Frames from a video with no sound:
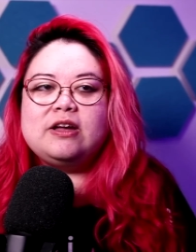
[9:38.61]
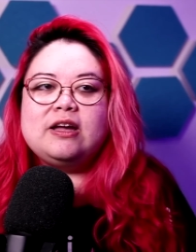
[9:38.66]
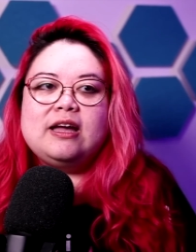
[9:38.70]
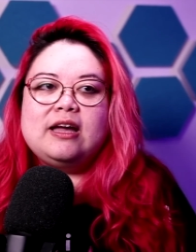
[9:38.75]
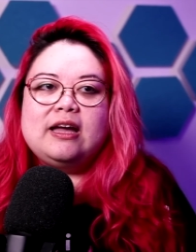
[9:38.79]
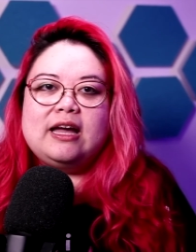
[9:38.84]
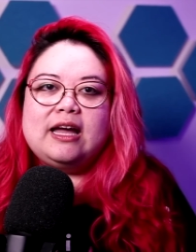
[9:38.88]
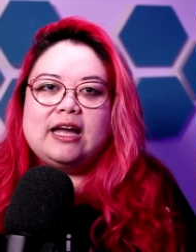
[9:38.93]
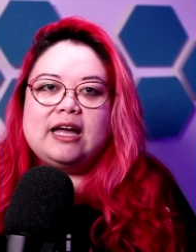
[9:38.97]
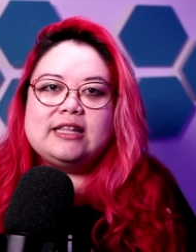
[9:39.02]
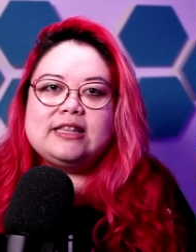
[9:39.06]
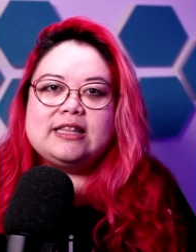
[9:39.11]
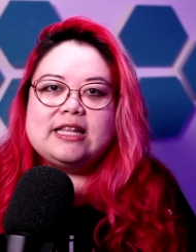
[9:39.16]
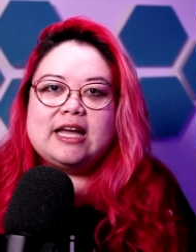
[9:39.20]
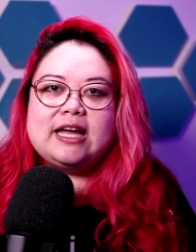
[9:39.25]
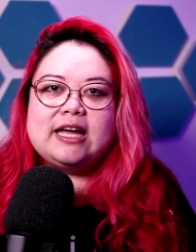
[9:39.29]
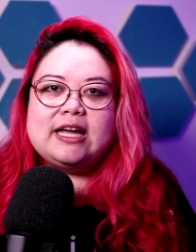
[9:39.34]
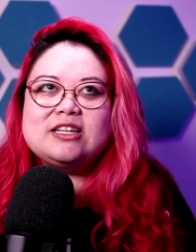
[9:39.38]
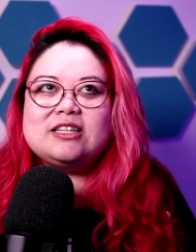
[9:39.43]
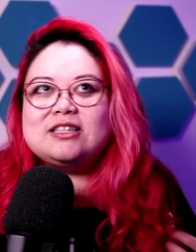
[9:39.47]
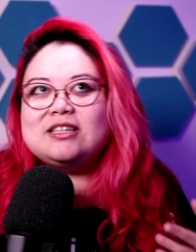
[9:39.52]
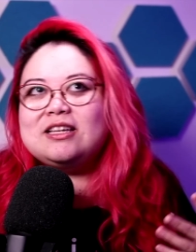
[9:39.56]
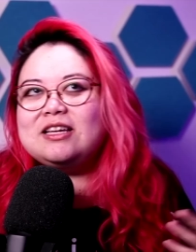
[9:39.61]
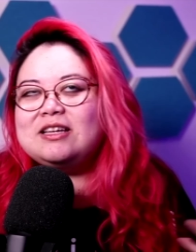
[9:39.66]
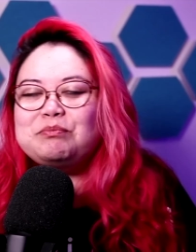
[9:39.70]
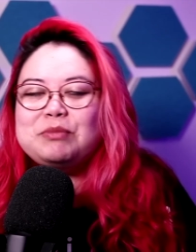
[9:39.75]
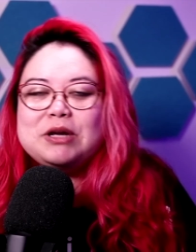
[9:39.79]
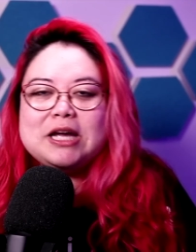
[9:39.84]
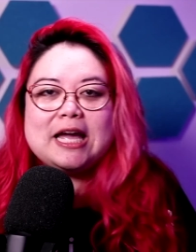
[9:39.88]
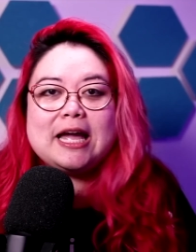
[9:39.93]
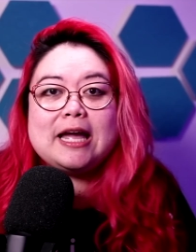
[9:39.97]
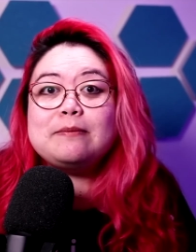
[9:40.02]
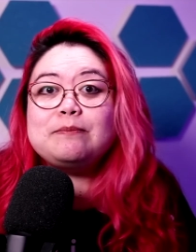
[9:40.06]
And then it
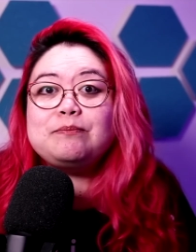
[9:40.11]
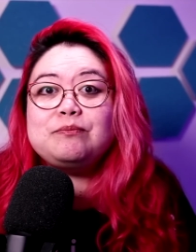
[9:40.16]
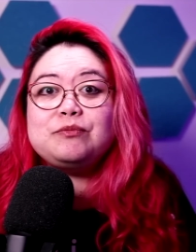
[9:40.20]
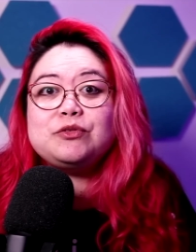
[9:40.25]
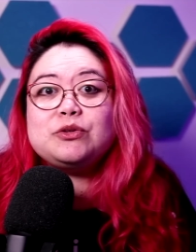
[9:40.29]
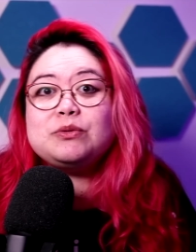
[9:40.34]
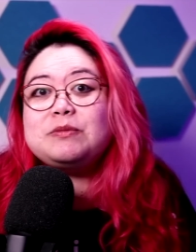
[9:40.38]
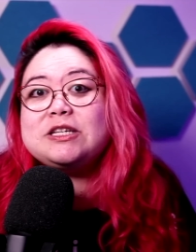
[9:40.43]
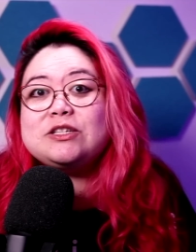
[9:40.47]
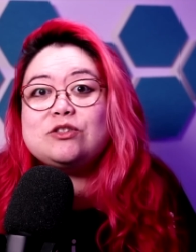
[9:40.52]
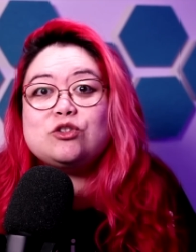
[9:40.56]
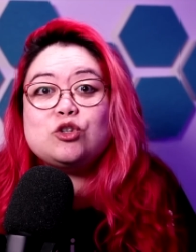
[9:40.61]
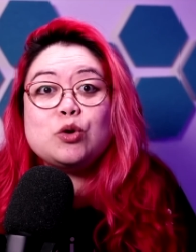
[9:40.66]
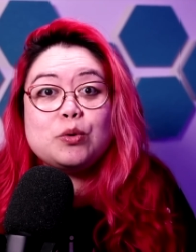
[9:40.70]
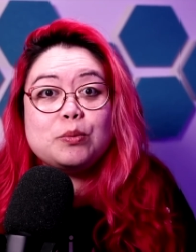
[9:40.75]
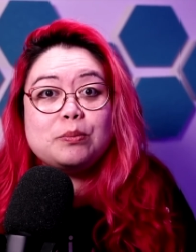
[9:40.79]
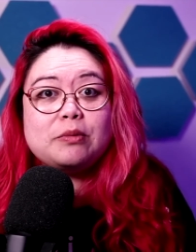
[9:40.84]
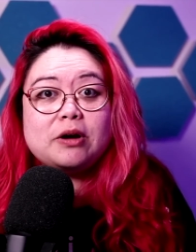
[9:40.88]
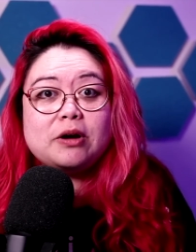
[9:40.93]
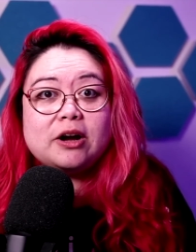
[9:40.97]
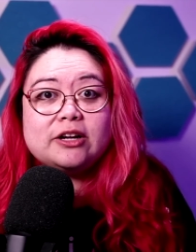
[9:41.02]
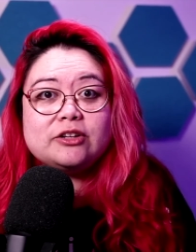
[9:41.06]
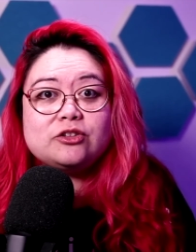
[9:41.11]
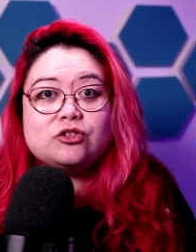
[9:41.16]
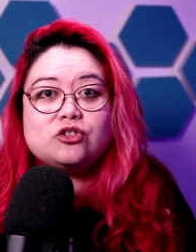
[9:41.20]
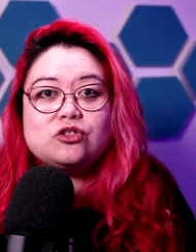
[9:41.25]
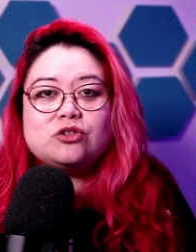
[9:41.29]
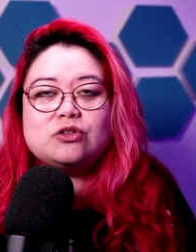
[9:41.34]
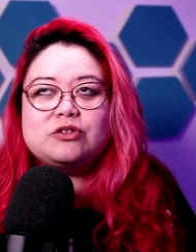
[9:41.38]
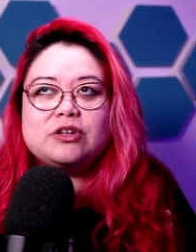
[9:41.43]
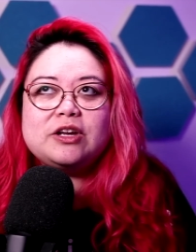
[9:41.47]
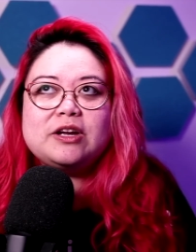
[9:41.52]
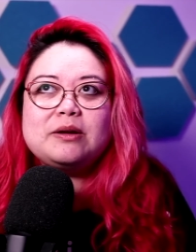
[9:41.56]
became to be too much to
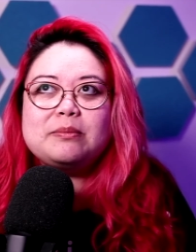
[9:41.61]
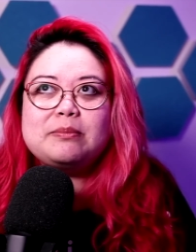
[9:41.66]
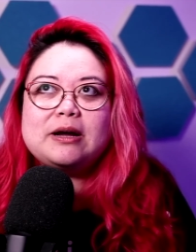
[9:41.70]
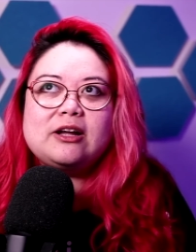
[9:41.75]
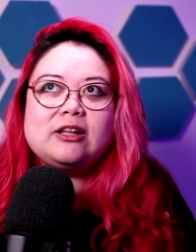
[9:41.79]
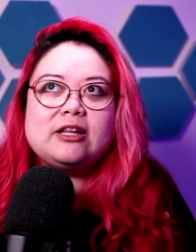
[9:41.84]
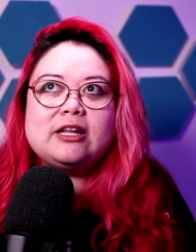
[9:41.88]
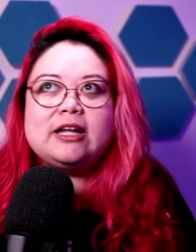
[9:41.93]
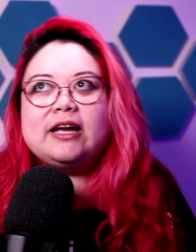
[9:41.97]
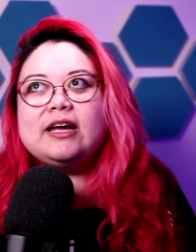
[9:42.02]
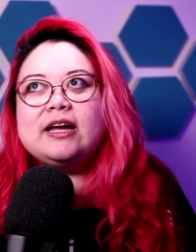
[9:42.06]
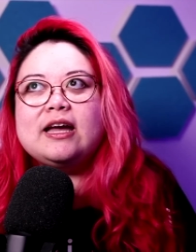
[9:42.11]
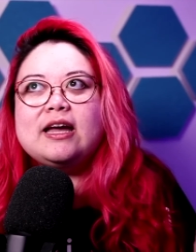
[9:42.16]
think about like